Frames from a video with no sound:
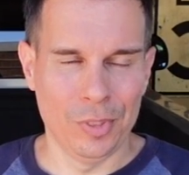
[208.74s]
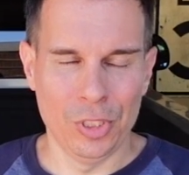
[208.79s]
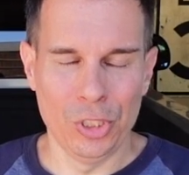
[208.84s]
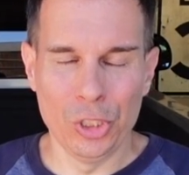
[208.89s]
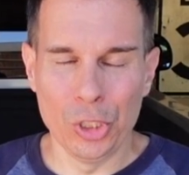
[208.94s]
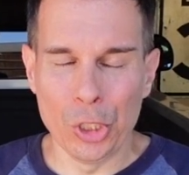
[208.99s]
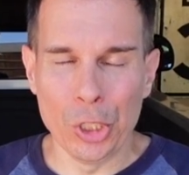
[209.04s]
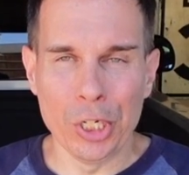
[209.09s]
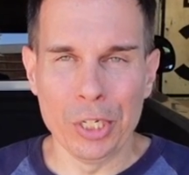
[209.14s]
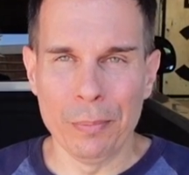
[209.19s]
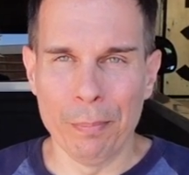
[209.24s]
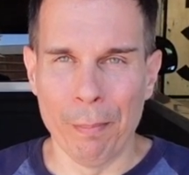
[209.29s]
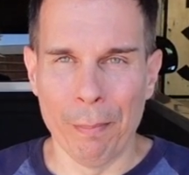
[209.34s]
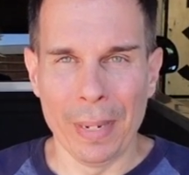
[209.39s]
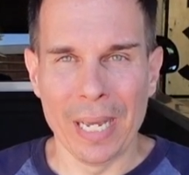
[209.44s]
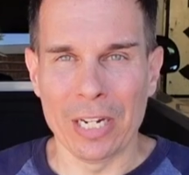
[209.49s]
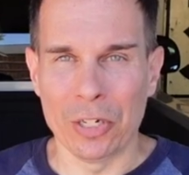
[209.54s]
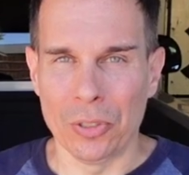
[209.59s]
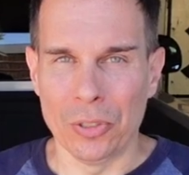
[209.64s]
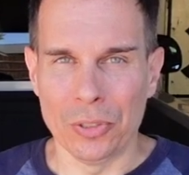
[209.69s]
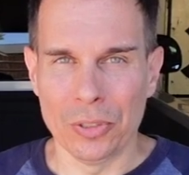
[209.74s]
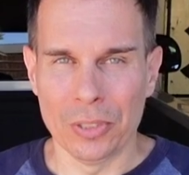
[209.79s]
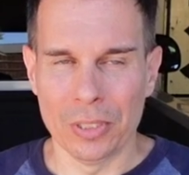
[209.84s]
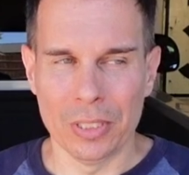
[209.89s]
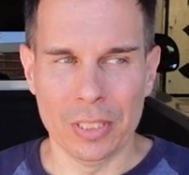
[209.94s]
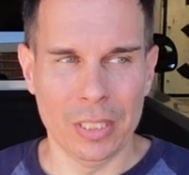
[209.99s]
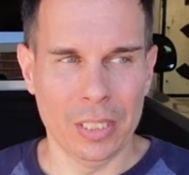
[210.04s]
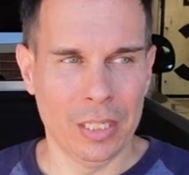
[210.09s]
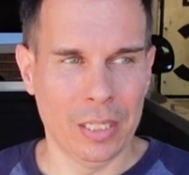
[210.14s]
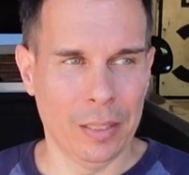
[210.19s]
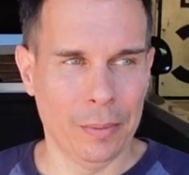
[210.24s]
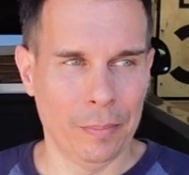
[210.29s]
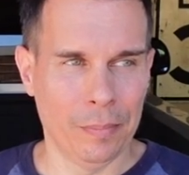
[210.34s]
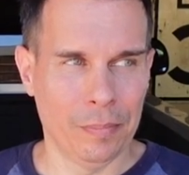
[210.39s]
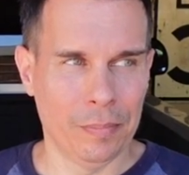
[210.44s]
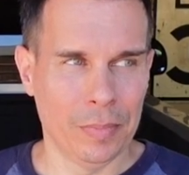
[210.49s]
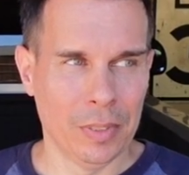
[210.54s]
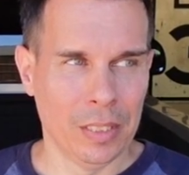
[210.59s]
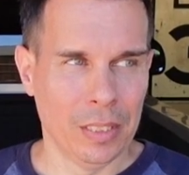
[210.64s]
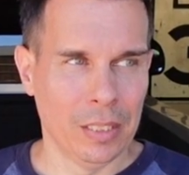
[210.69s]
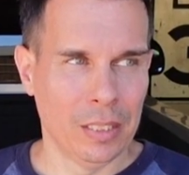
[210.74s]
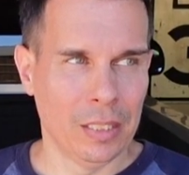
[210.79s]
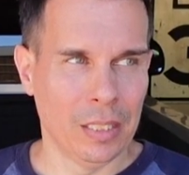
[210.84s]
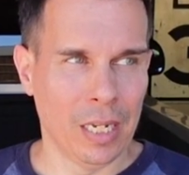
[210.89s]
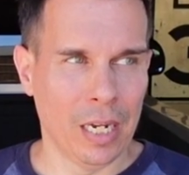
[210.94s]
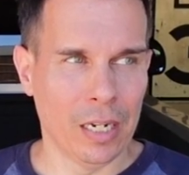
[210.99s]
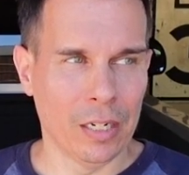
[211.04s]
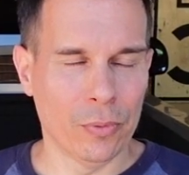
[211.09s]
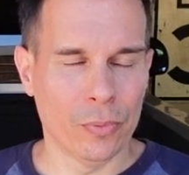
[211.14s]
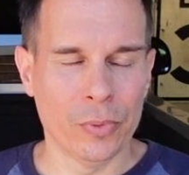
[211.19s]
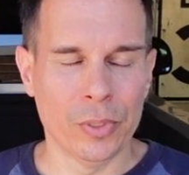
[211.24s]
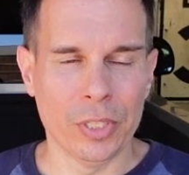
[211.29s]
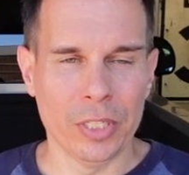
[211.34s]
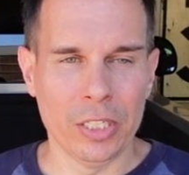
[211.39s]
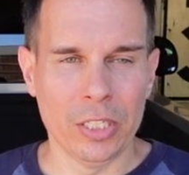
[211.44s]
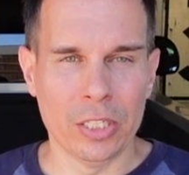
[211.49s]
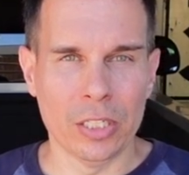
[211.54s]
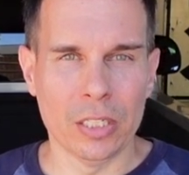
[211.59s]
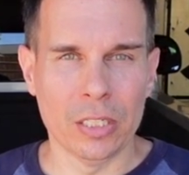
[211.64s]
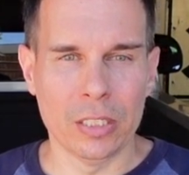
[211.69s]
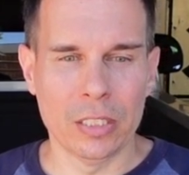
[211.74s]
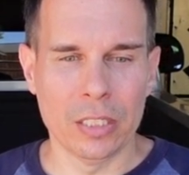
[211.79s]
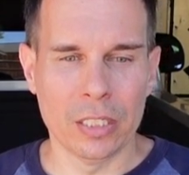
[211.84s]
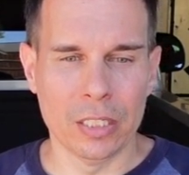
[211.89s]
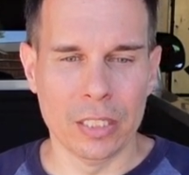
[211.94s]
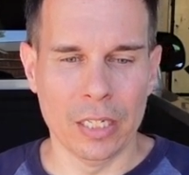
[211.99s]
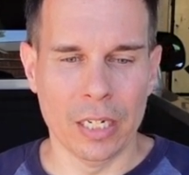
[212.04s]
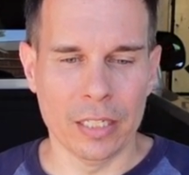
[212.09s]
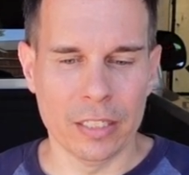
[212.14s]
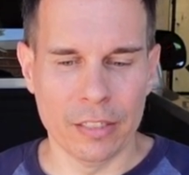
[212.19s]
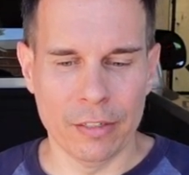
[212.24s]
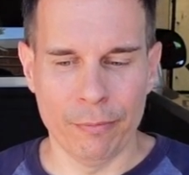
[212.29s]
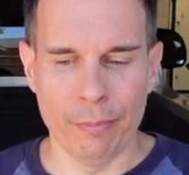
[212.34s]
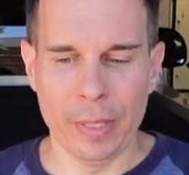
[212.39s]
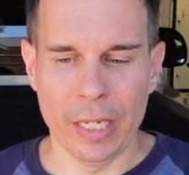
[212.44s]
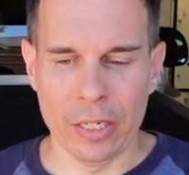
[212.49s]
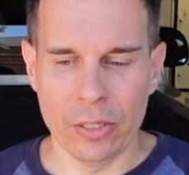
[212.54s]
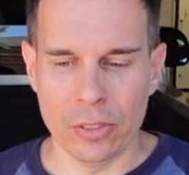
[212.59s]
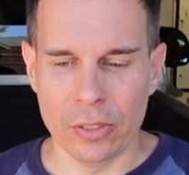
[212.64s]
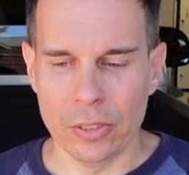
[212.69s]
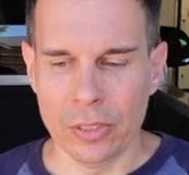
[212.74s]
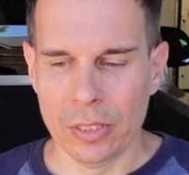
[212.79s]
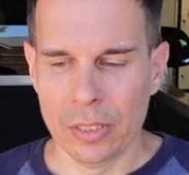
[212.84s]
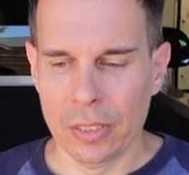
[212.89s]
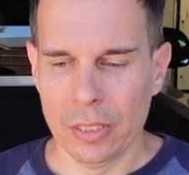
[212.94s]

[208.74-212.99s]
good metal, not really good conductive metal.